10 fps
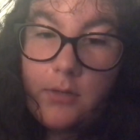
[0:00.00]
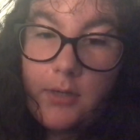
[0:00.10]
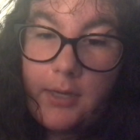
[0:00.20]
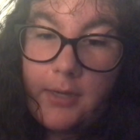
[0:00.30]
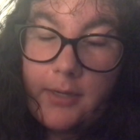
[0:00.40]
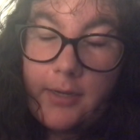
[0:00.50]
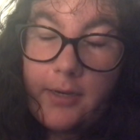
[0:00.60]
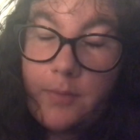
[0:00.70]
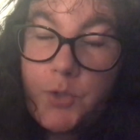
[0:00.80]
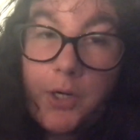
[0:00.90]
And
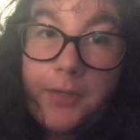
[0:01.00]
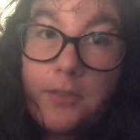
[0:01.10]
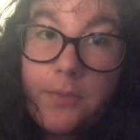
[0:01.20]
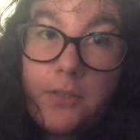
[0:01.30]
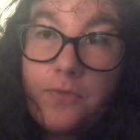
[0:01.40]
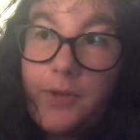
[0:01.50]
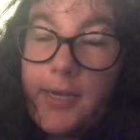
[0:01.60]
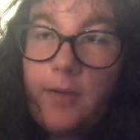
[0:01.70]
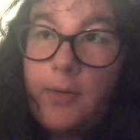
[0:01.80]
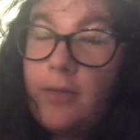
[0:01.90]
again, I'm trying to be as
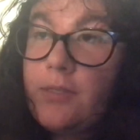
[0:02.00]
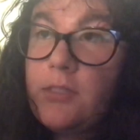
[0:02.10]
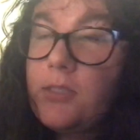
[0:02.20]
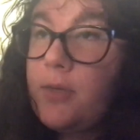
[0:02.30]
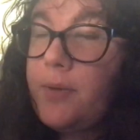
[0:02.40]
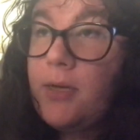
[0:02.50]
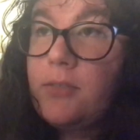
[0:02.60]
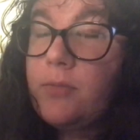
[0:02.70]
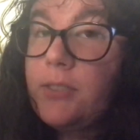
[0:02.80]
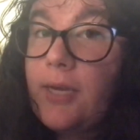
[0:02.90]
vague about this as I
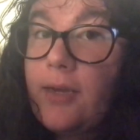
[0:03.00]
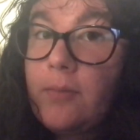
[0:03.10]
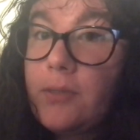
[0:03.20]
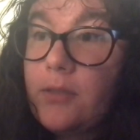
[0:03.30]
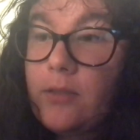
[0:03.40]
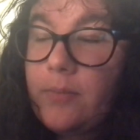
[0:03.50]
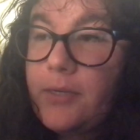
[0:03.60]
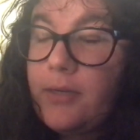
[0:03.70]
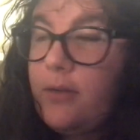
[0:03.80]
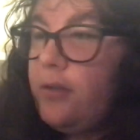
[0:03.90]
possibly can be,
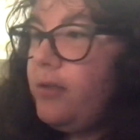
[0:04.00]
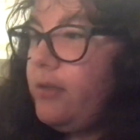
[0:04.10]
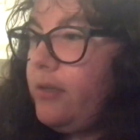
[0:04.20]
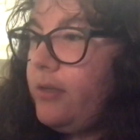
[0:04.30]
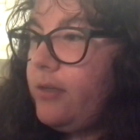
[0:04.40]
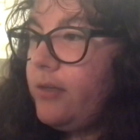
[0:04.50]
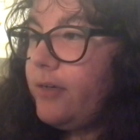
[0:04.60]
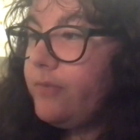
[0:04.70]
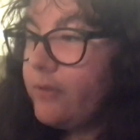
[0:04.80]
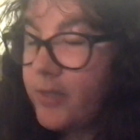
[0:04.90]
but I
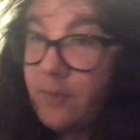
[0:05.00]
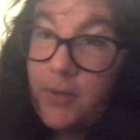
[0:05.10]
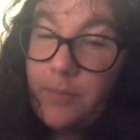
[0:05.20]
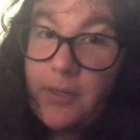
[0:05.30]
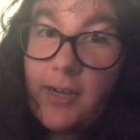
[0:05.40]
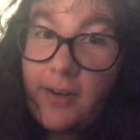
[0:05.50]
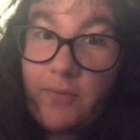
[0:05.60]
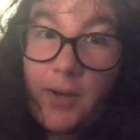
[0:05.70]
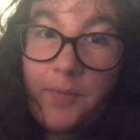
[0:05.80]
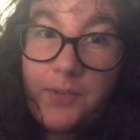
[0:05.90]
feel like it might be kind of
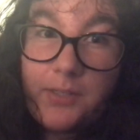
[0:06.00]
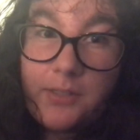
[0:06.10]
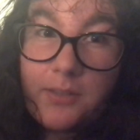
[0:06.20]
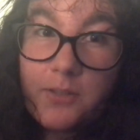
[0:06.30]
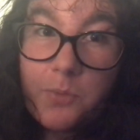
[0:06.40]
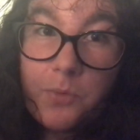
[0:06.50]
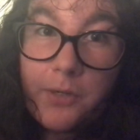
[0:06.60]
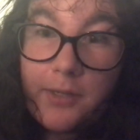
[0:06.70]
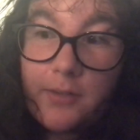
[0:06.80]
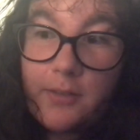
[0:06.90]
obvious at this
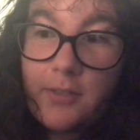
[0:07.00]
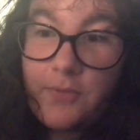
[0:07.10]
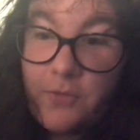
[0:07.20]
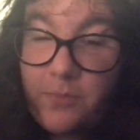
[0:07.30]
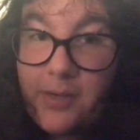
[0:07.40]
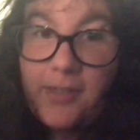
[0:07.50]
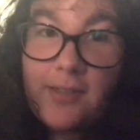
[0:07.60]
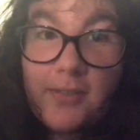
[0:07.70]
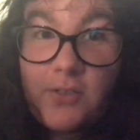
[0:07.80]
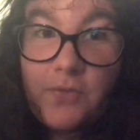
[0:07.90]
point if you've made
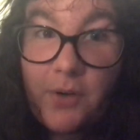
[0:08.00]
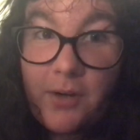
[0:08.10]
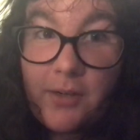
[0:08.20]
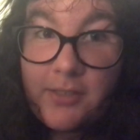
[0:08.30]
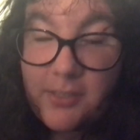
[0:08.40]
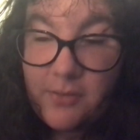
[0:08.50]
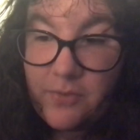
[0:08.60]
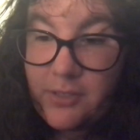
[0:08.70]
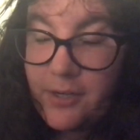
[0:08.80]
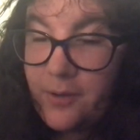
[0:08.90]
it this far into the
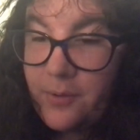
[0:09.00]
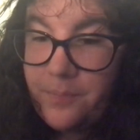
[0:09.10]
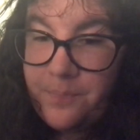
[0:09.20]
video.